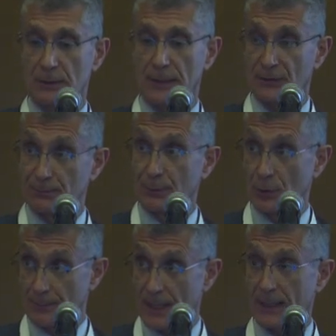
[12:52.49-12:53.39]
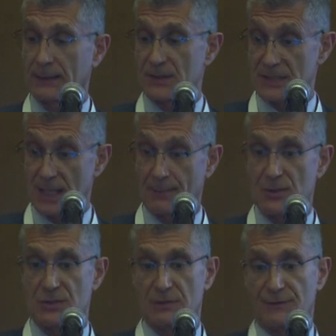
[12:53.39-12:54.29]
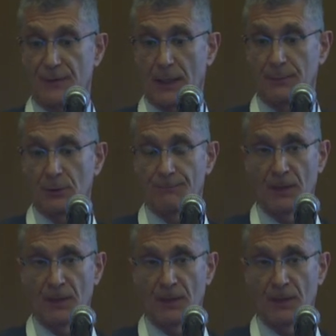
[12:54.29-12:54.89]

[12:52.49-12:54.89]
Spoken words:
less burn out, less damage to the fiber.